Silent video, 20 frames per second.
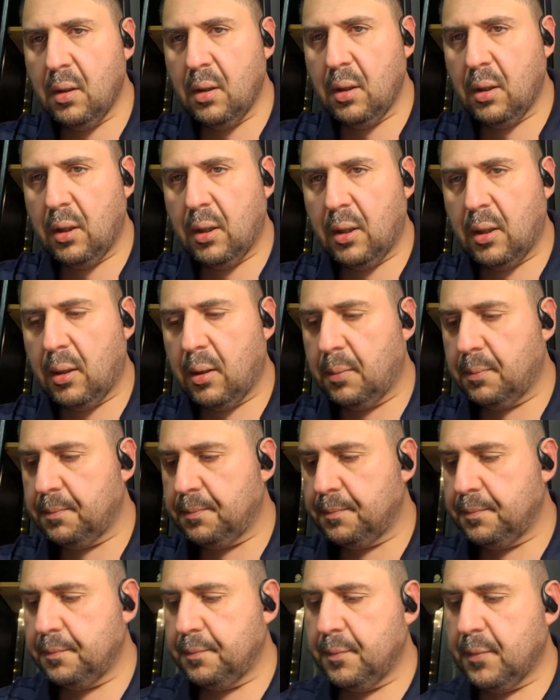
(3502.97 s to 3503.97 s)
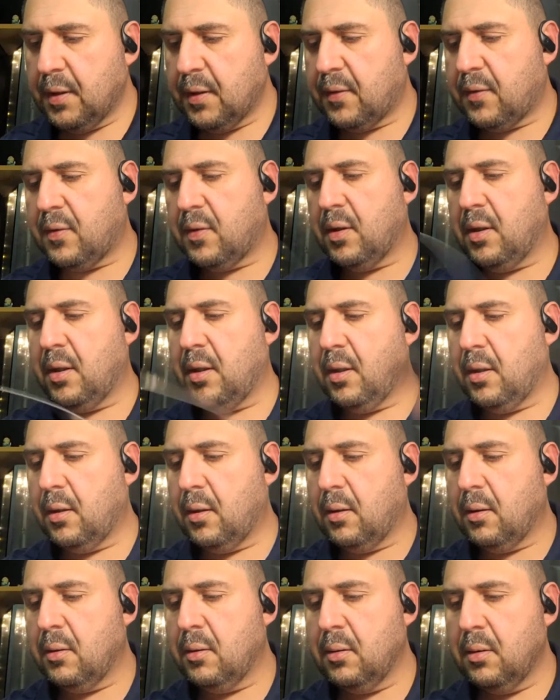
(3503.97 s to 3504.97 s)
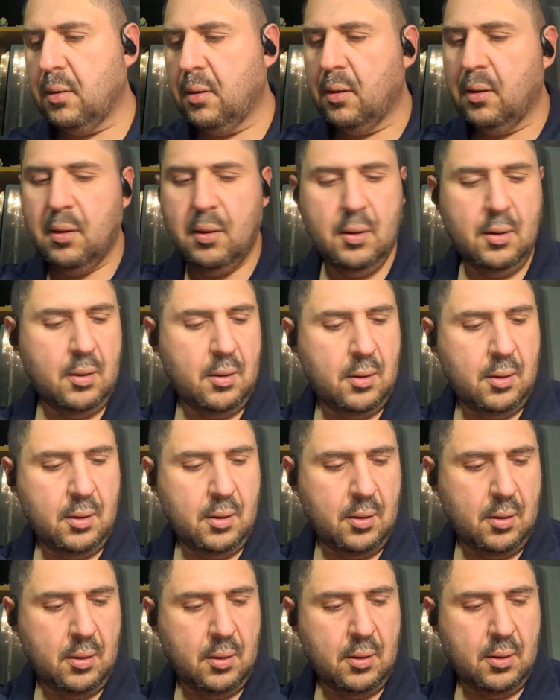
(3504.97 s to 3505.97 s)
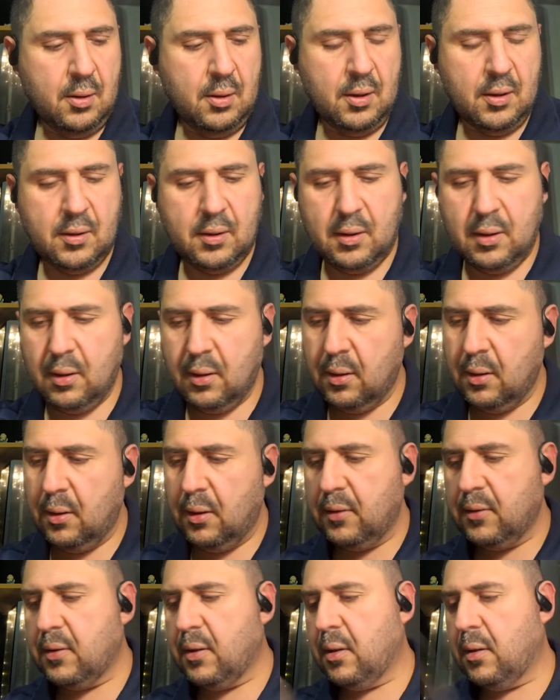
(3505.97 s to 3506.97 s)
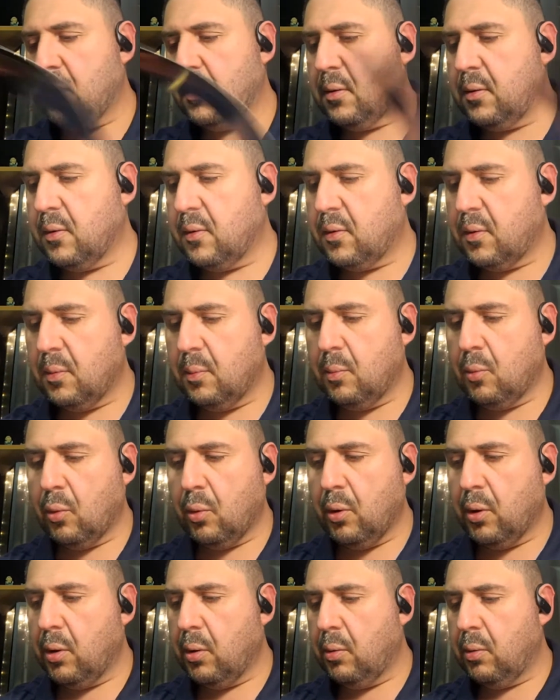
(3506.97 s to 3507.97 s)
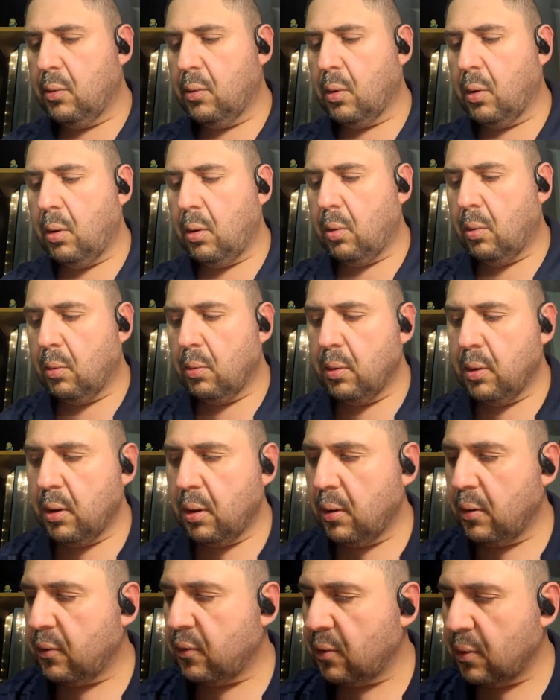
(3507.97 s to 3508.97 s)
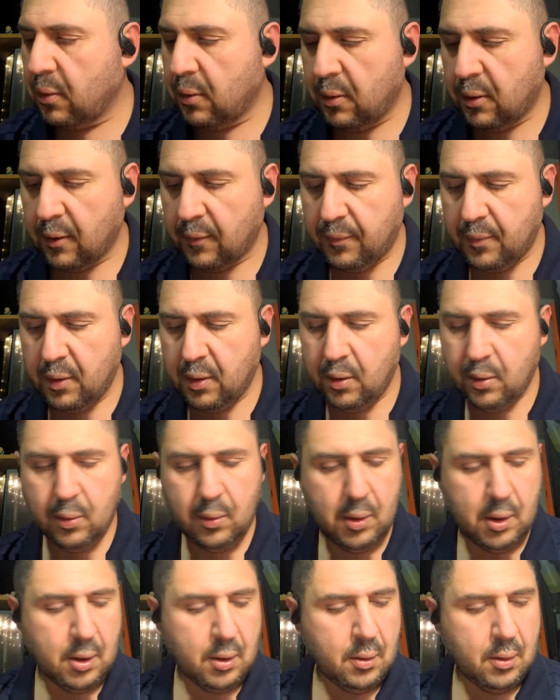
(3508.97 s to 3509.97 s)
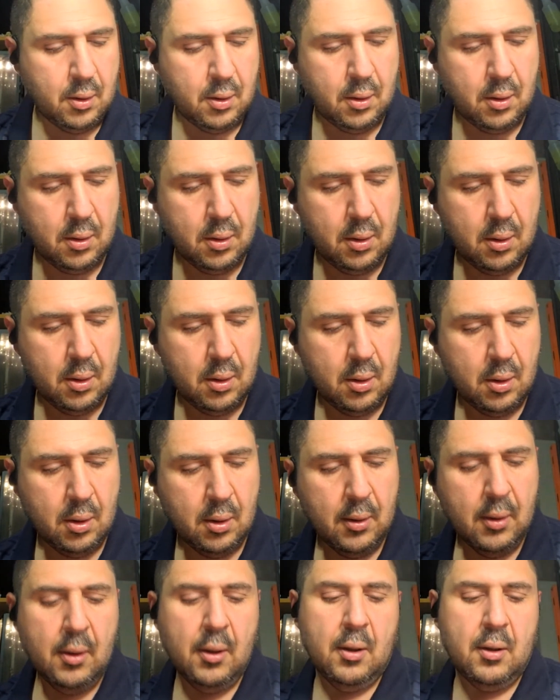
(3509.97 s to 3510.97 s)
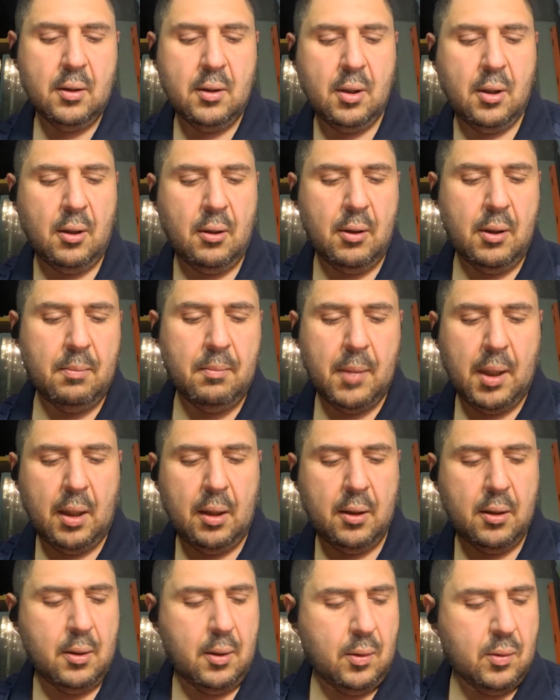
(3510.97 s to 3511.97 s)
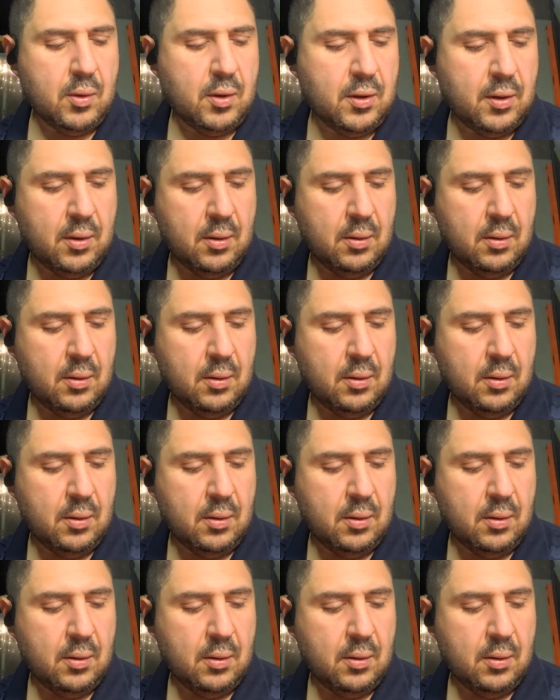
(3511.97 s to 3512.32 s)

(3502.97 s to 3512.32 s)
Um, let's see here. Let's get into some more here's a definitely unique Turin Malicos.